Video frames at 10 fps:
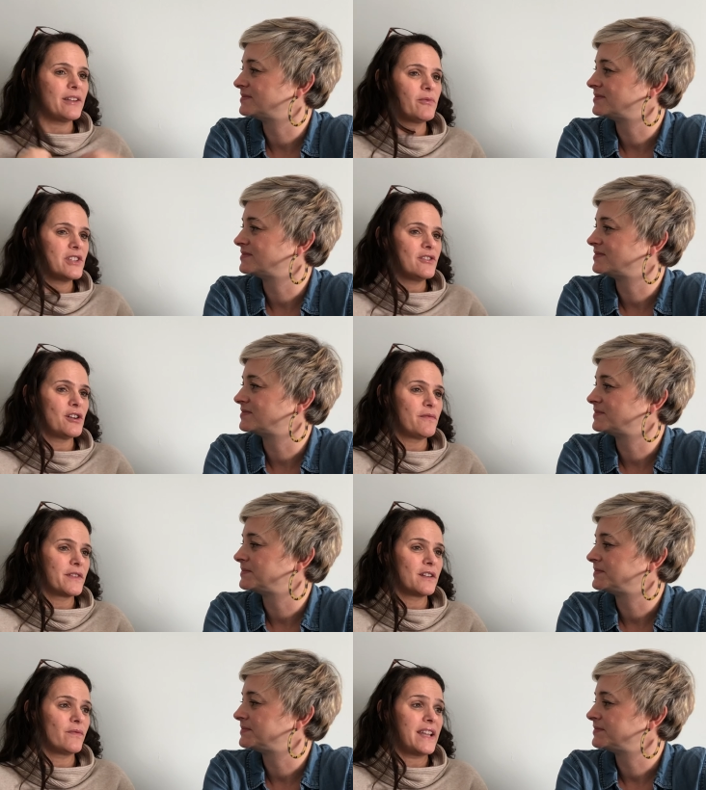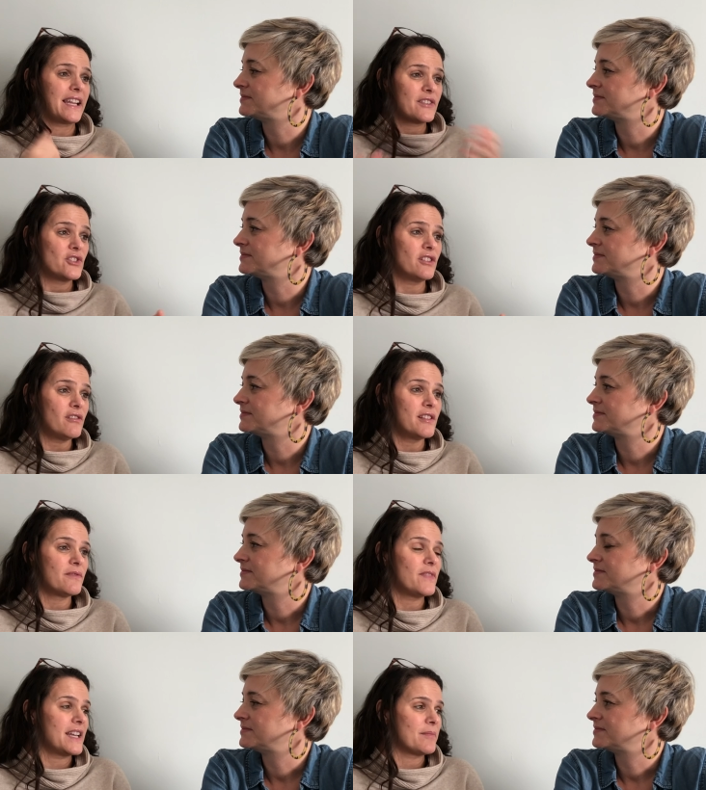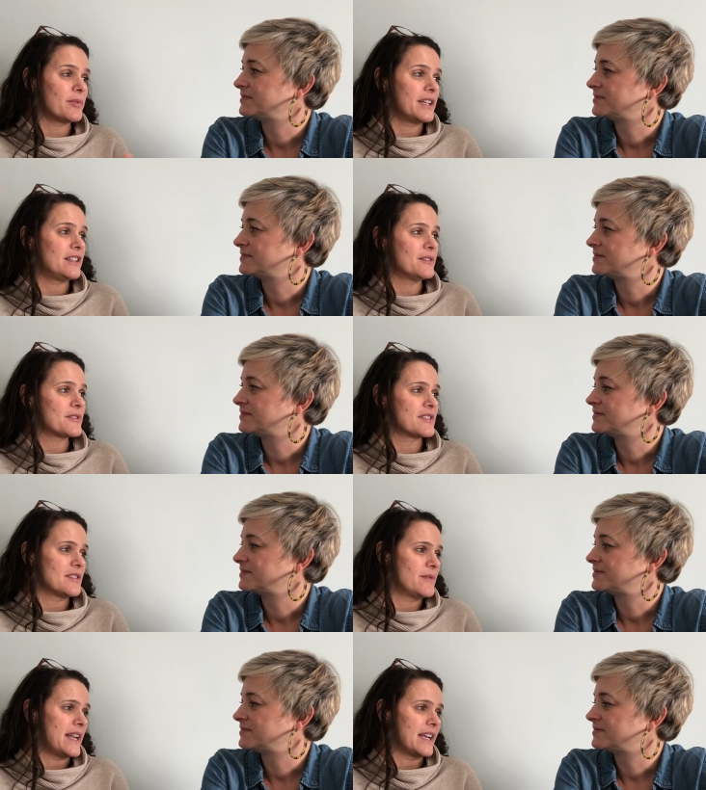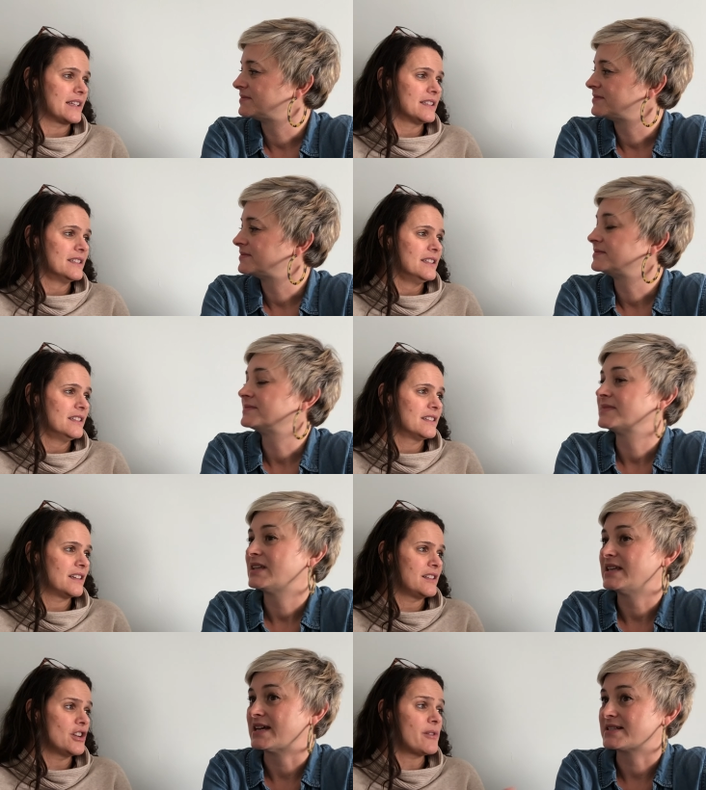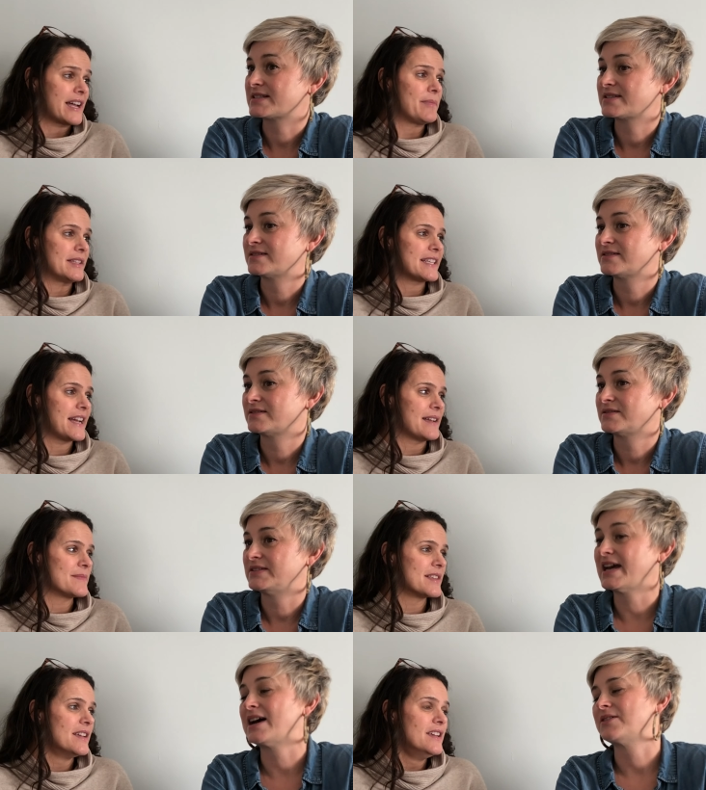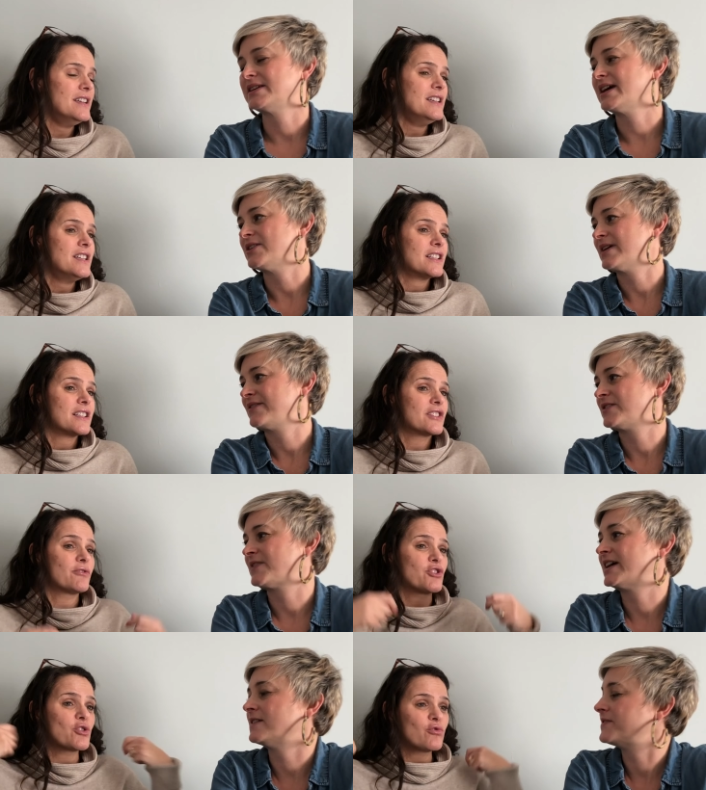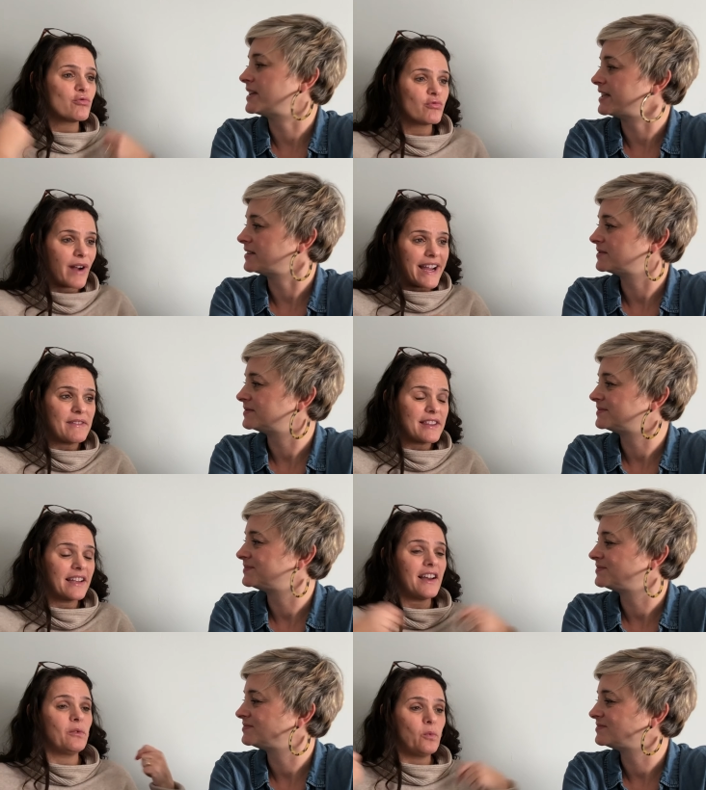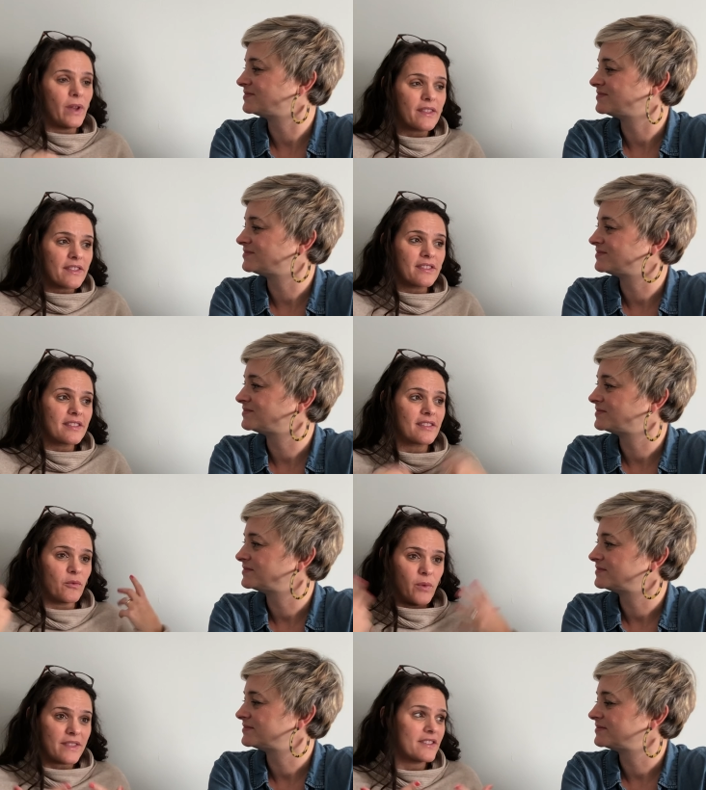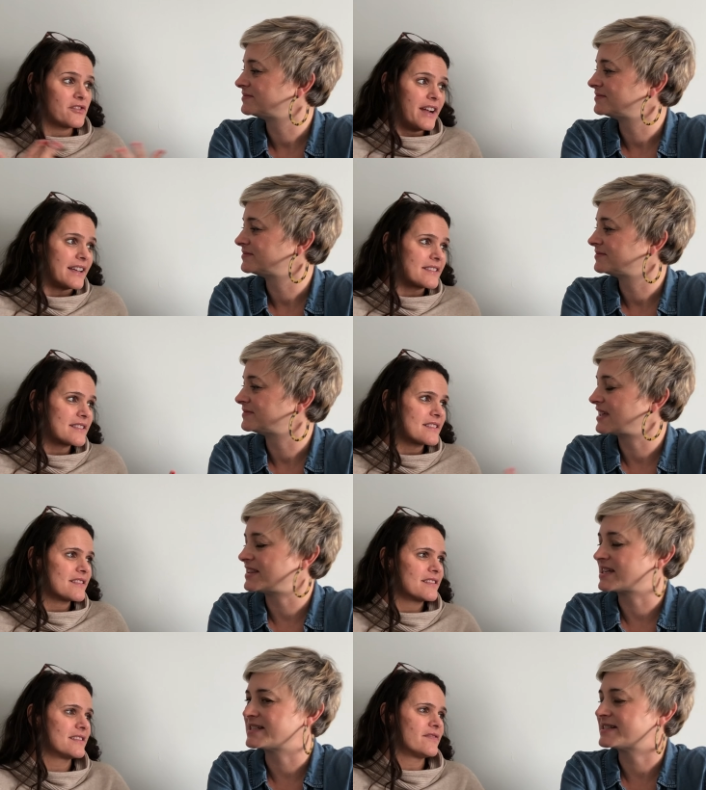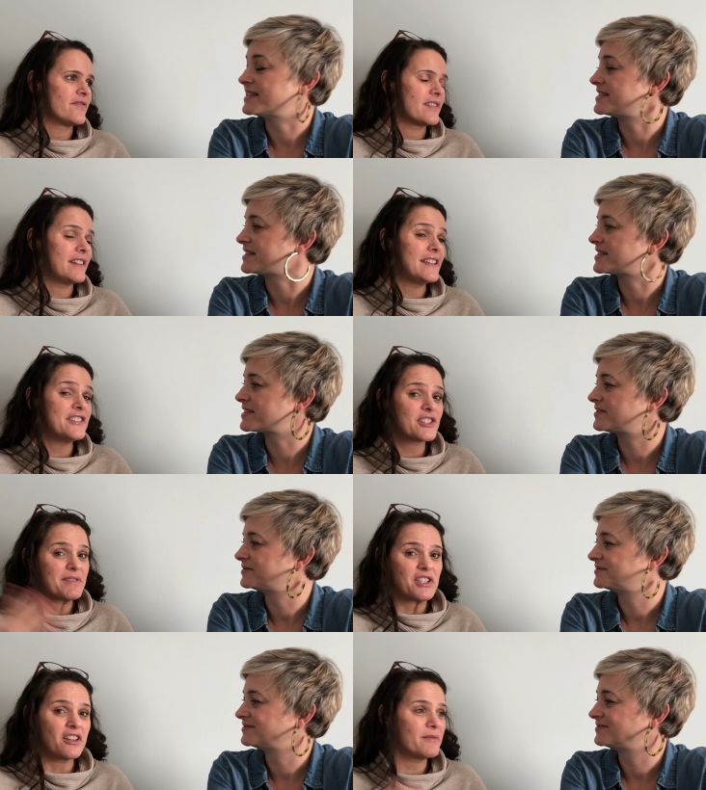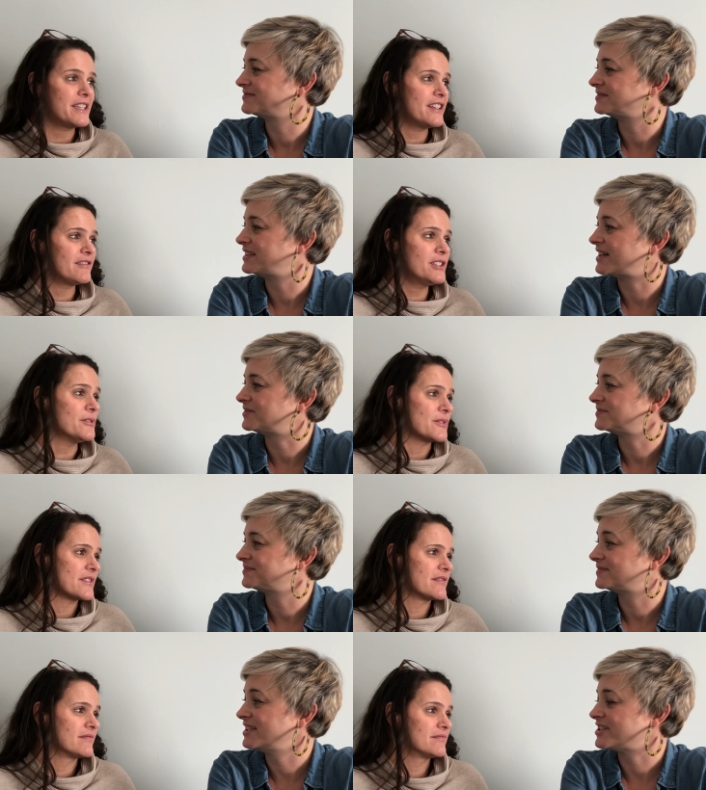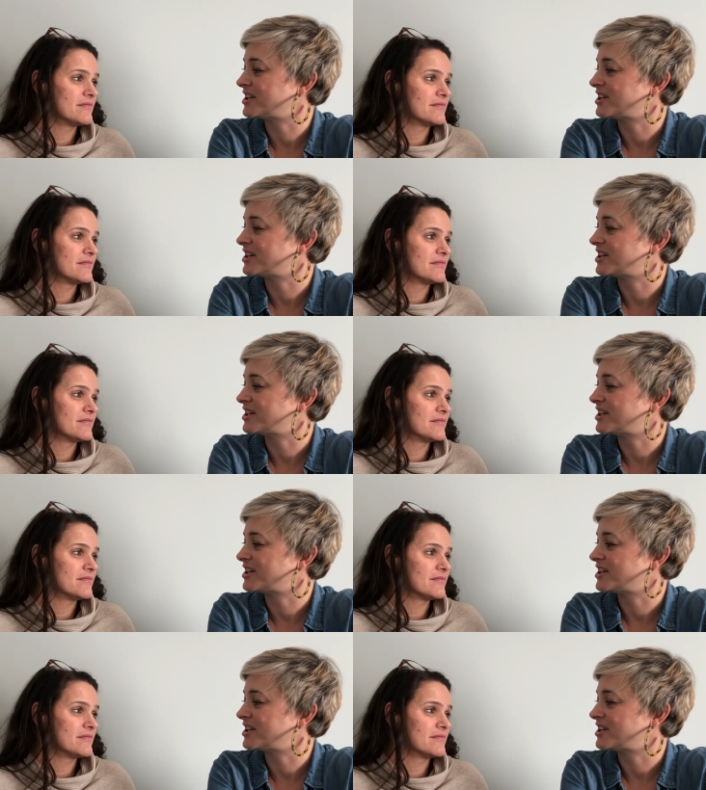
Speaker 1: it when you go for your fitting because you go to the fitting pretty close to the wedding. Uh, yes. You go a couple of times. Yeah,
Speaker 2: yeah, you have your so final fitting. Try
Speaker 1: everything on with with the dress. You get the consensus, and then just return what you don't yeah. use. There you